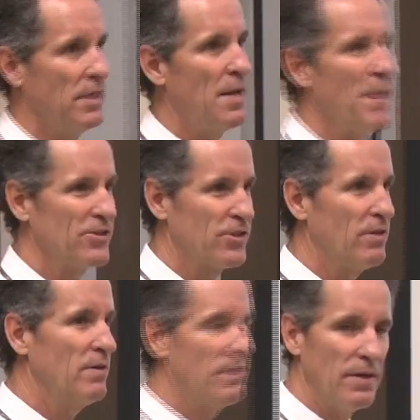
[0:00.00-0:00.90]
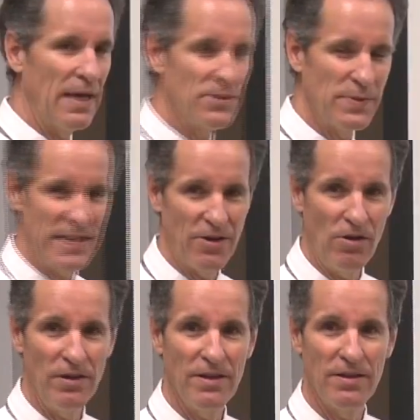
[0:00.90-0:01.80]
And make sure, as we said
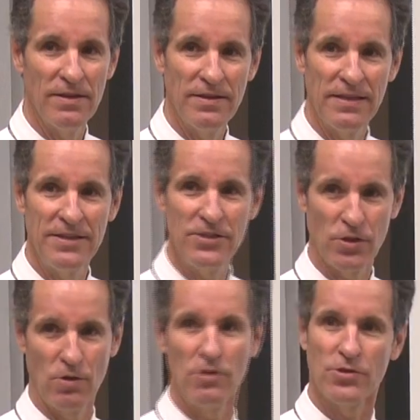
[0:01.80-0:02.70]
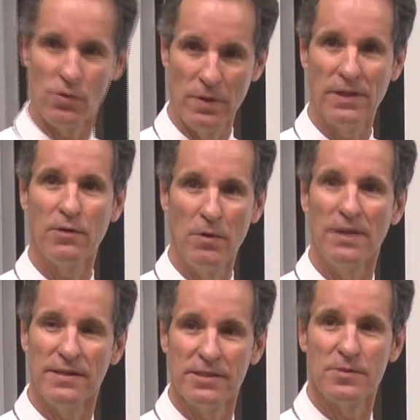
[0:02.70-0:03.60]
earlier, that these are goals you're really
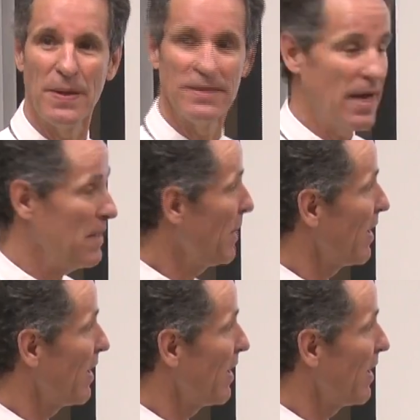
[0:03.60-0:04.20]
willing to spend time